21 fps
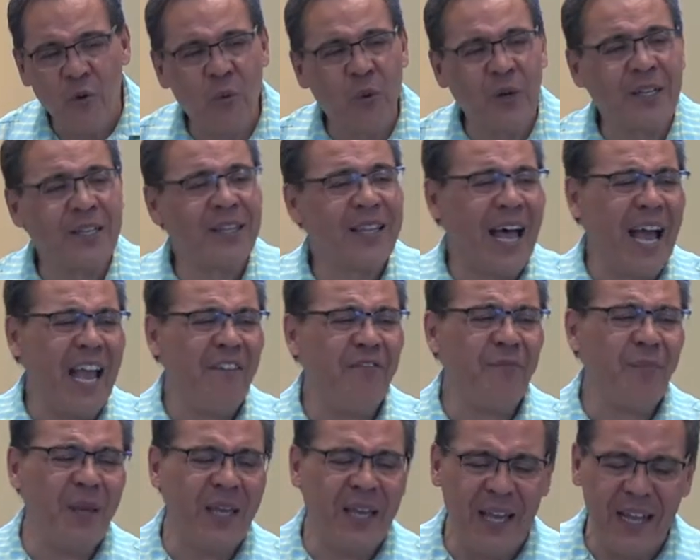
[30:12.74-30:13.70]
when
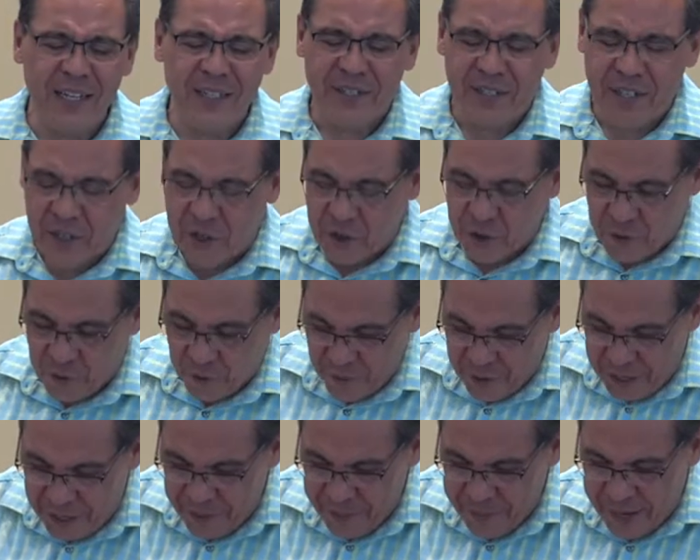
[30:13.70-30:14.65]
life begins to
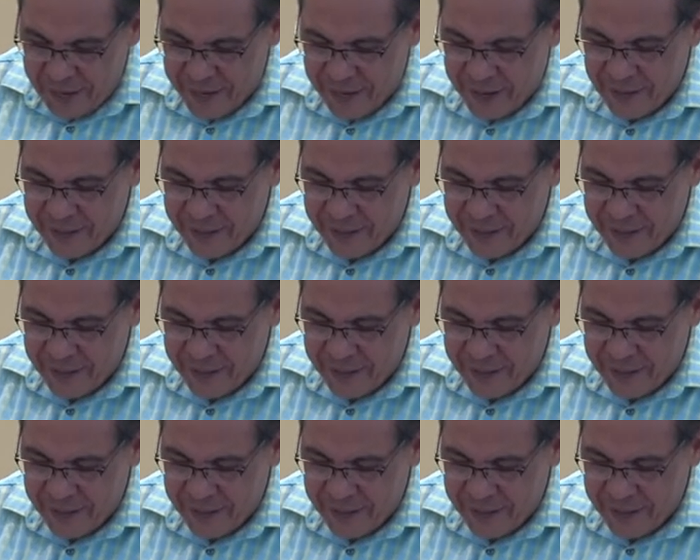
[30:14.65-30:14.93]
scream at